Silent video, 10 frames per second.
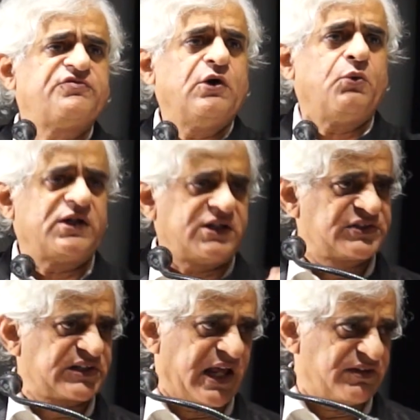of the
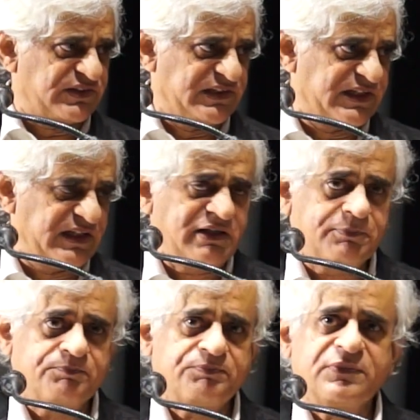water
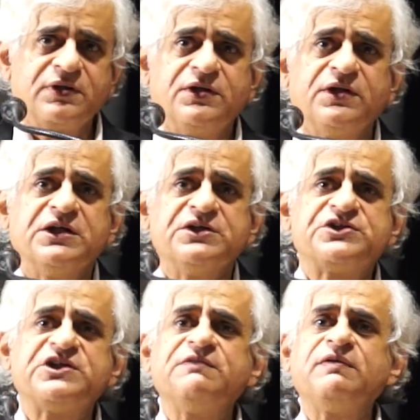scarcity,
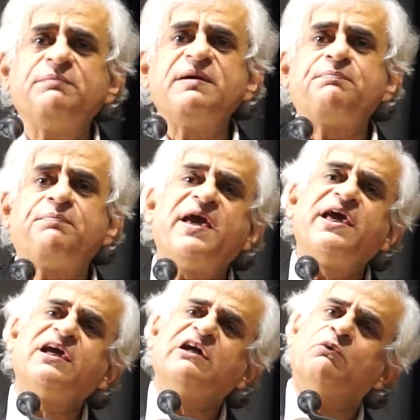she will be
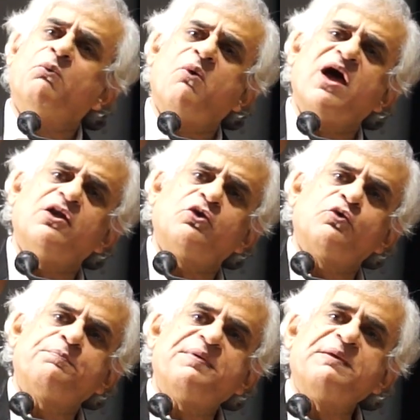paying
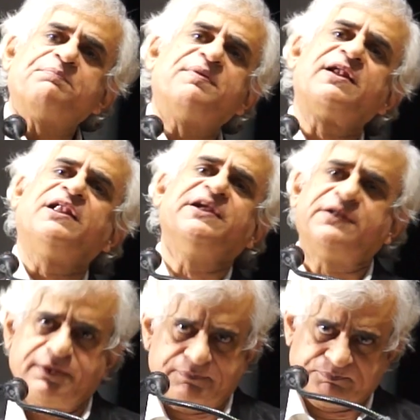1 rupee per
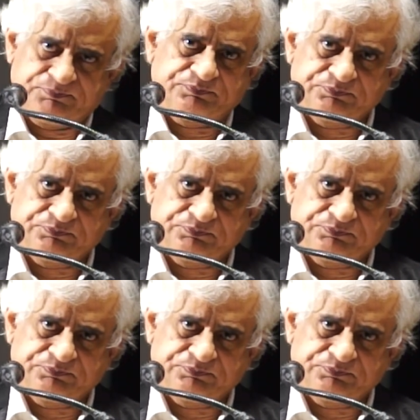liter.